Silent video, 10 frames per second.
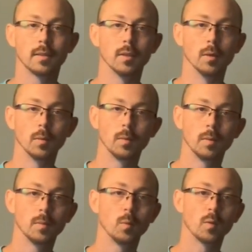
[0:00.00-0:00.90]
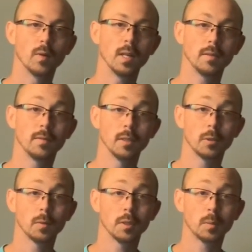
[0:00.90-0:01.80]
right, so we're finally
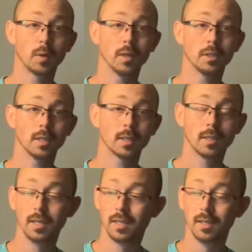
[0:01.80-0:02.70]
finished with this project.